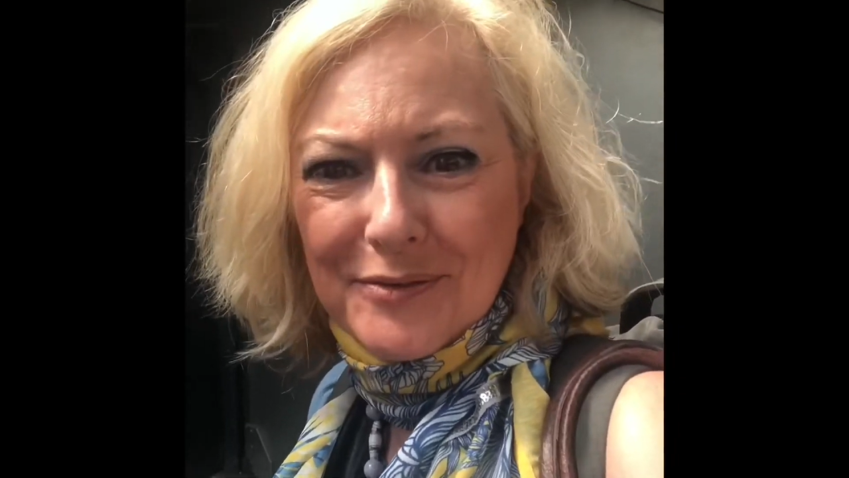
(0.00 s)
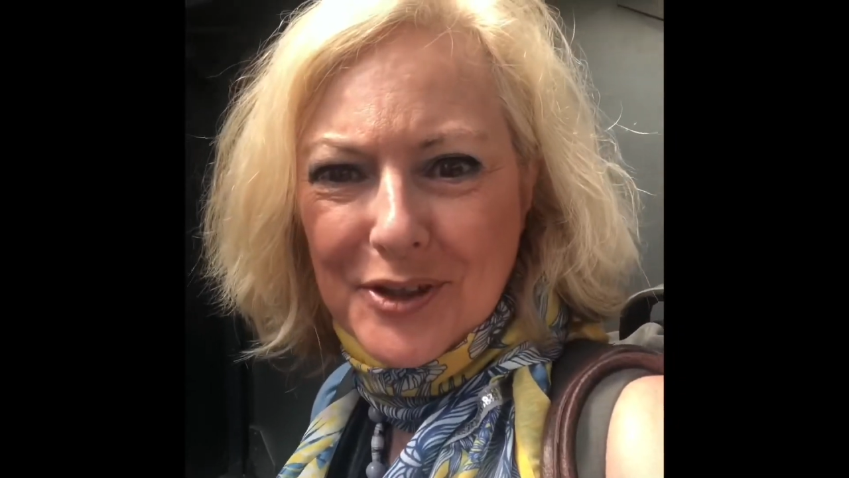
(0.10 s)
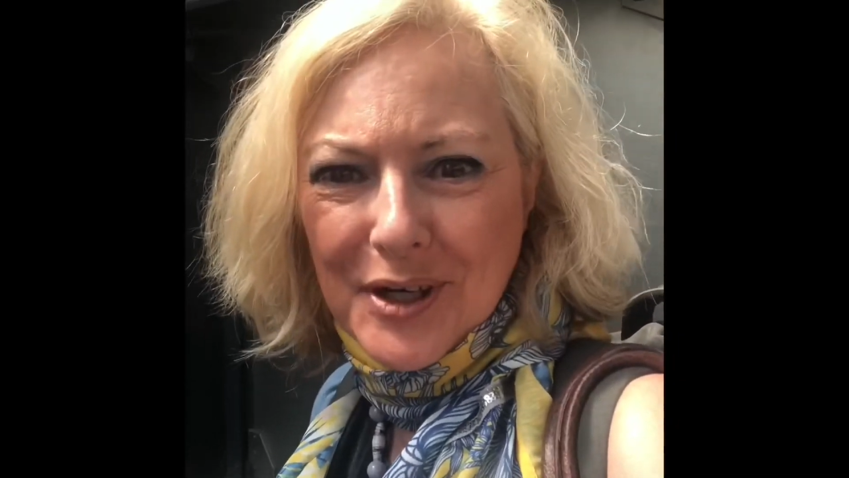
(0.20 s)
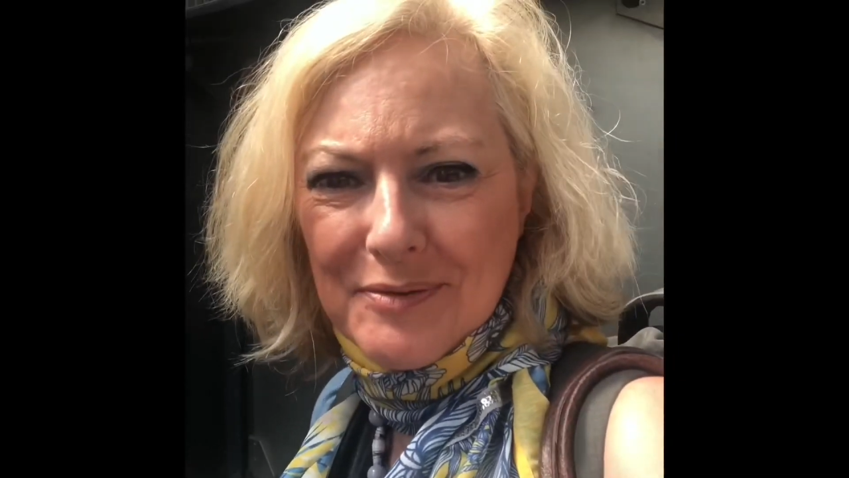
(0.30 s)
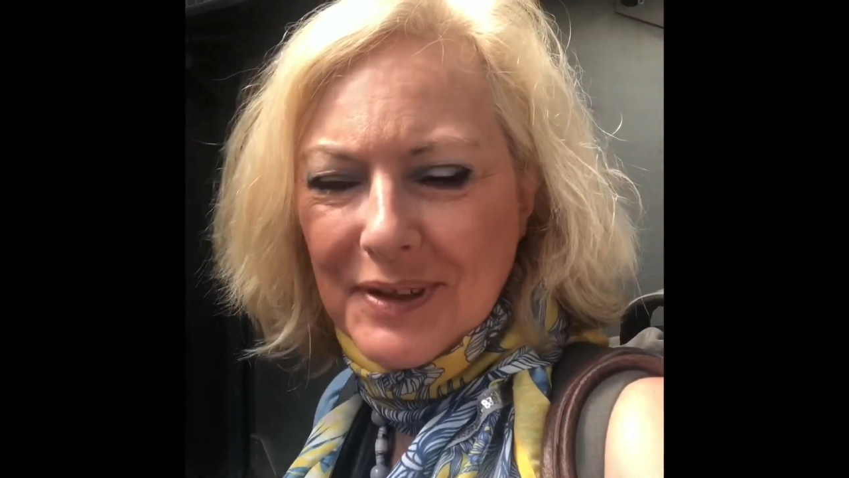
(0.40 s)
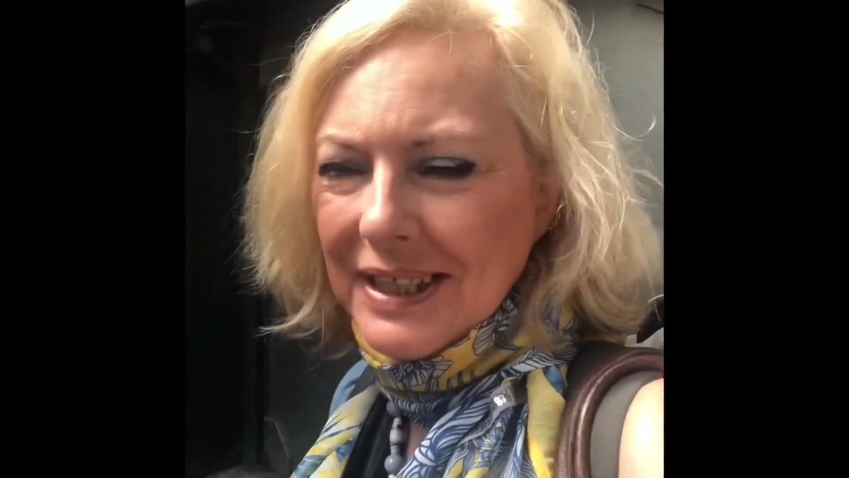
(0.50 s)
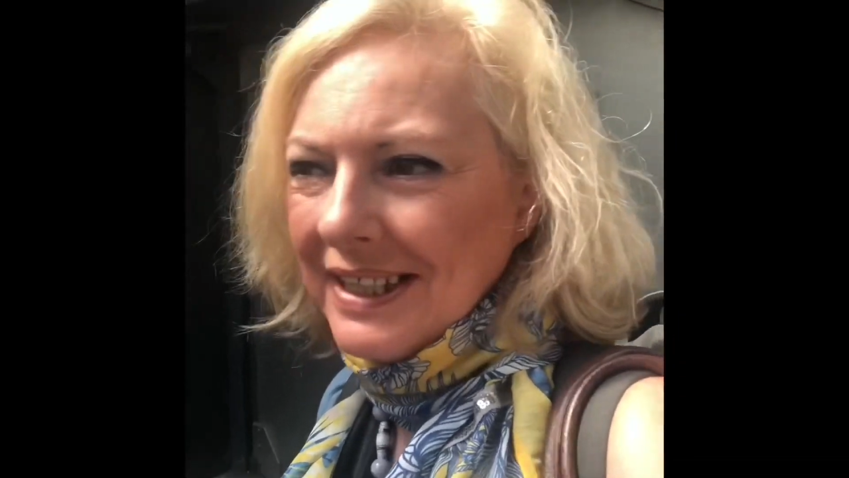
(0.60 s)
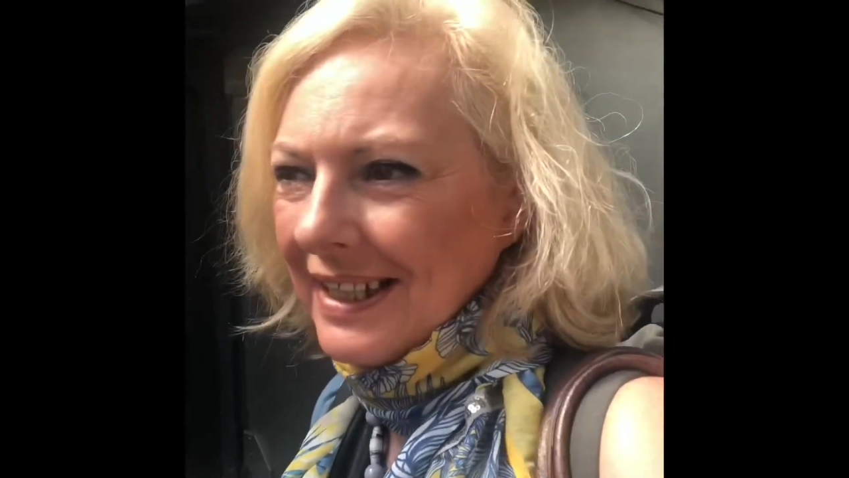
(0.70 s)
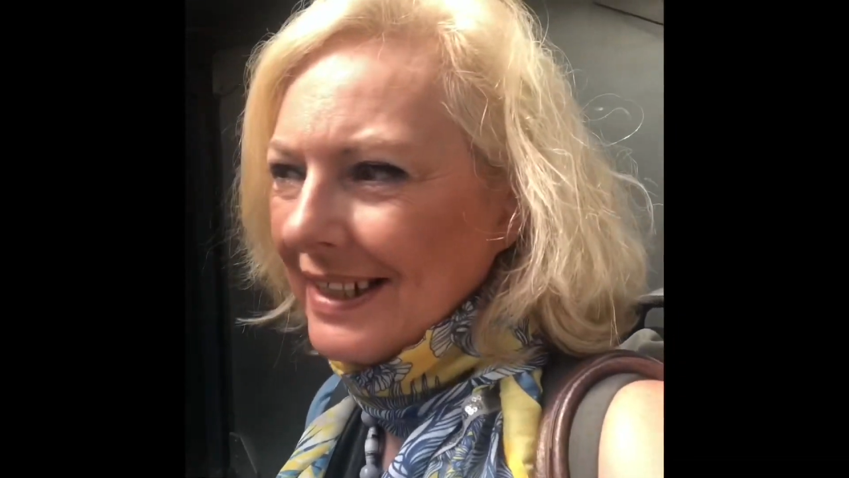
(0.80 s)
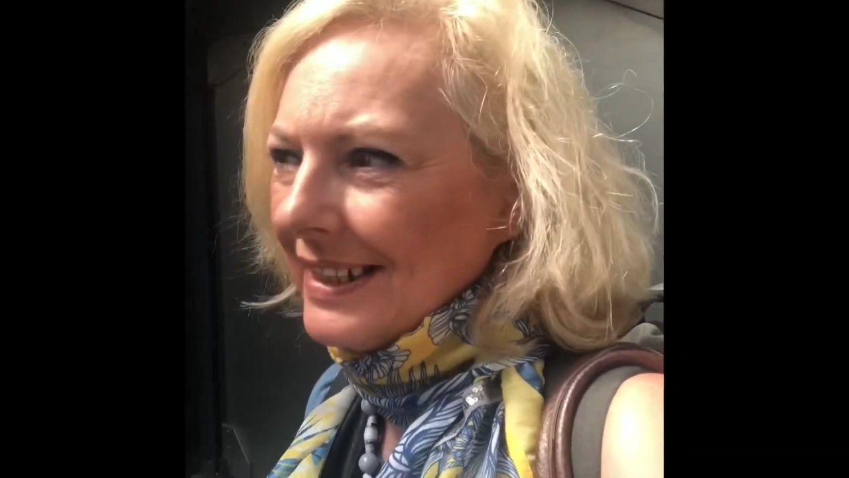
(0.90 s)

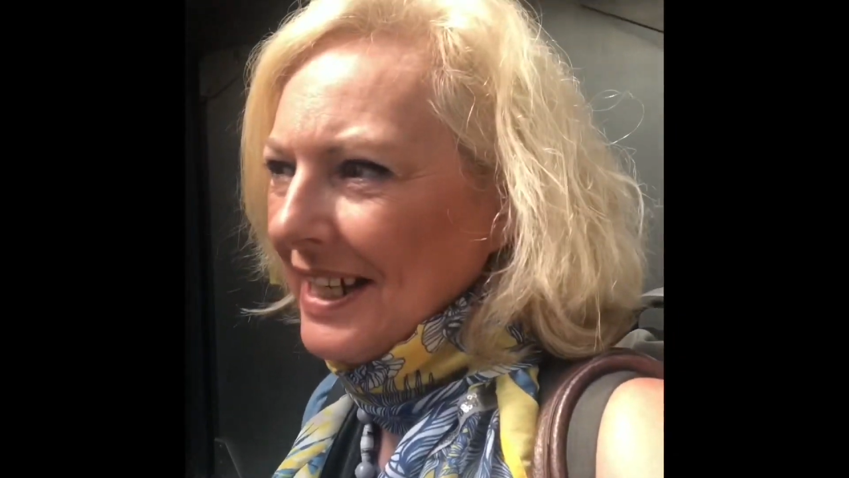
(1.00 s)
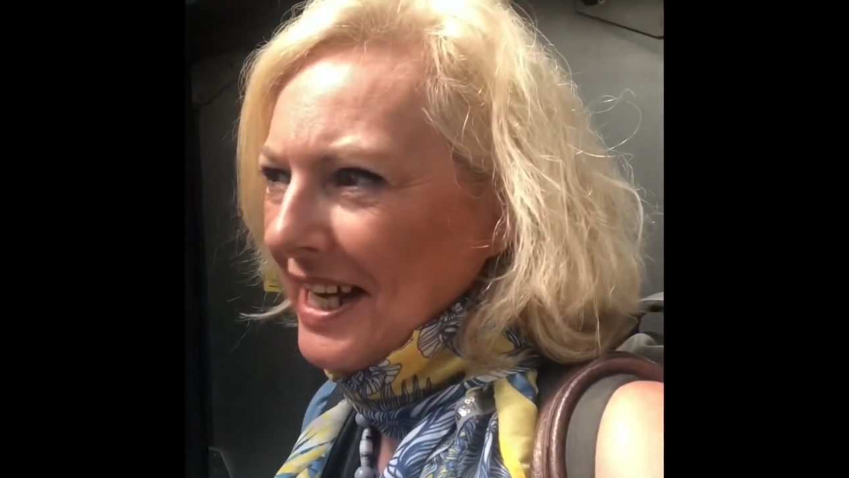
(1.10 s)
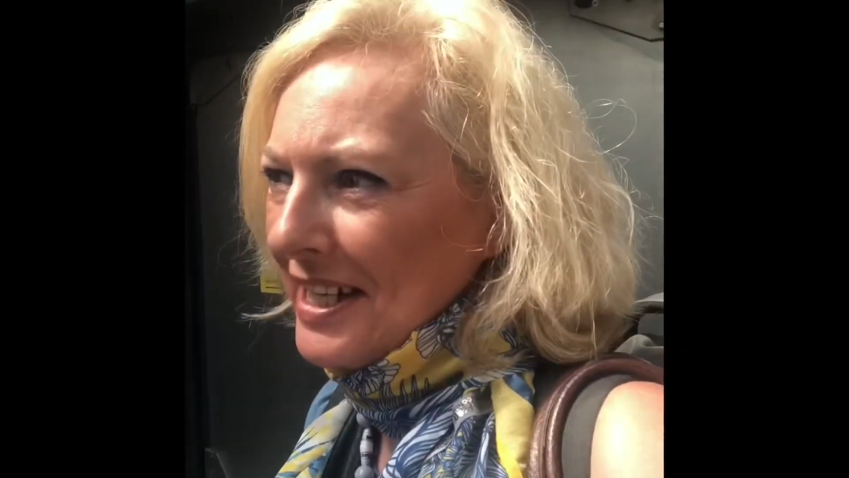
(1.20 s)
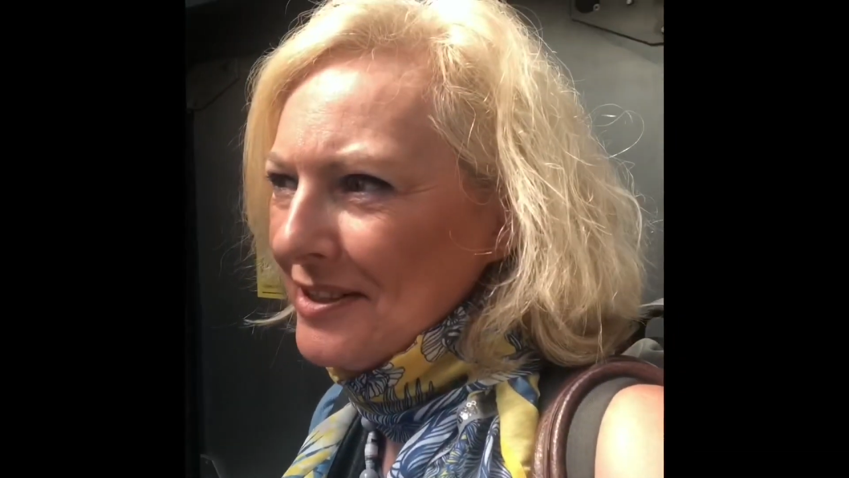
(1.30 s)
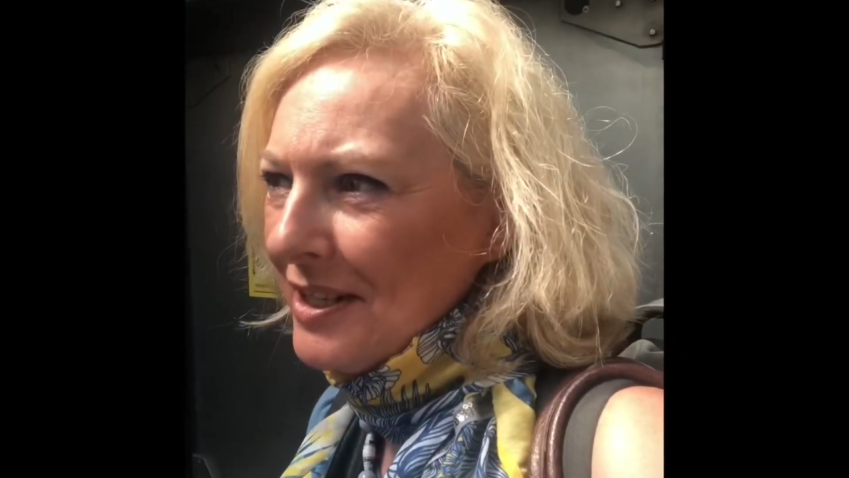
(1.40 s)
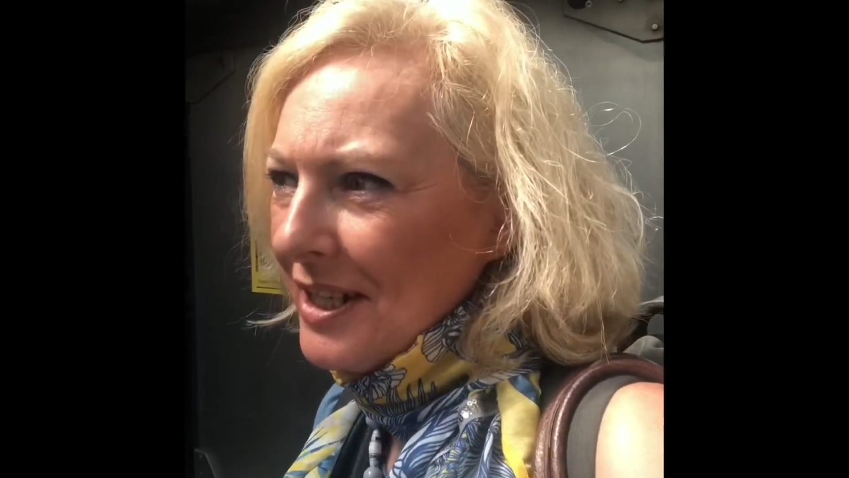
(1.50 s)
traveling again,